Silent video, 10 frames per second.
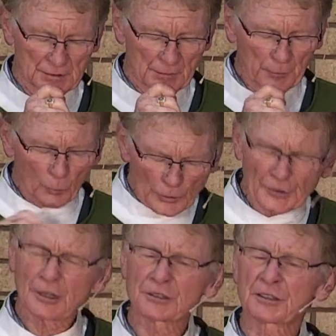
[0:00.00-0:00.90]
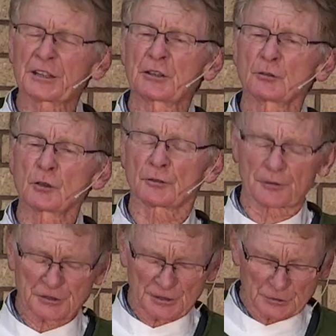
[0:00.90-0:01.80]
But where else can you look for
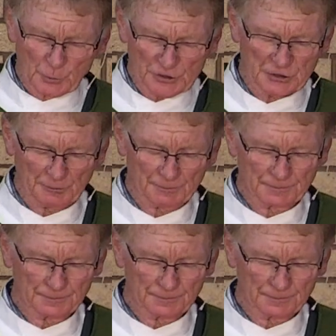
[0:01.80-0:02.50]
such wisdom?